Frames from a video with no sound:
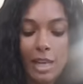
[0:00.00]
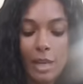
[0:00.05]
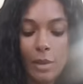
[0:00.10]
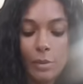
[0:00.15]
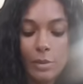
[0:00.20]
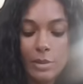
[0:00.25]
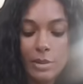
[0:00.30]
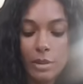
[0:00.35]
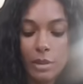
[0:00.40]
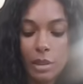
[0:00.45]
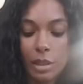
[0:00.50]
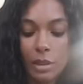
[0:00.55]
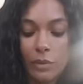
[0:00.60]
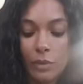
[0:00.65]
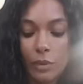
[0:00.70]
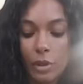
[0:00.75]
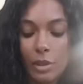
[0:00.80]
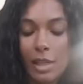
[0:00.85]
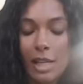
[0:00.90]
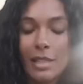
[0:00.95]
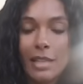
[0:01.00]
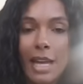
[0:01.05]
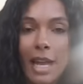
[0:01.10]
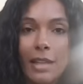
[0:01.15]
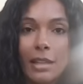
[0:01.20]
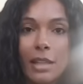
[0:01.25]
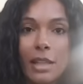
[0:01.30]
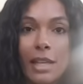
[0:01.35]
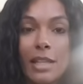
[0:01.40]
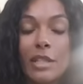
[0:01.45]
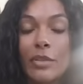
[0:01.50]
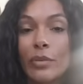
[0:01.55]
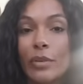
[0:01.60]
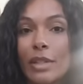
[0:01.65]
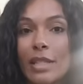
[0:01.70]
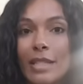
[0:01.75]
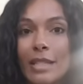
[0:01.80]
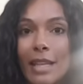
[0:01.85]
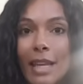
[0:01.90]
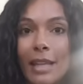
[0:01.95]
I was looking for in a tent. It's
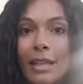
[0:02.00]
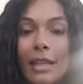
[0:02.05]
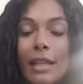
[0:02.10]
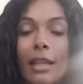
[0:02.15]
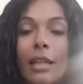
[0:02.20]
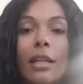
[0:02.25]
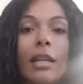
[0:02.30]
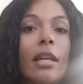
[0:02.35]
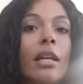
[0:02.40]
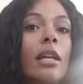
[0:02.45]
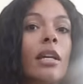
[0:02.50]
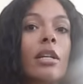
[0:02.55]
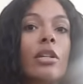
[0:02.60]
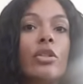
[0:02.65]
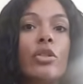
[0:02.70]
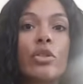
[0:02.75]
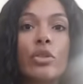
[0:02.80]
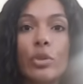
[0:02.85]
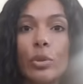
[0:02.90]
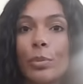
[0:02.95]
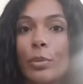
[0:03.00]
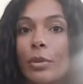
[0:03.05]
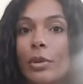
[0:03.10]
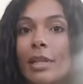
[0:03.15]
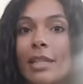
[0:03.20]
freestanding, super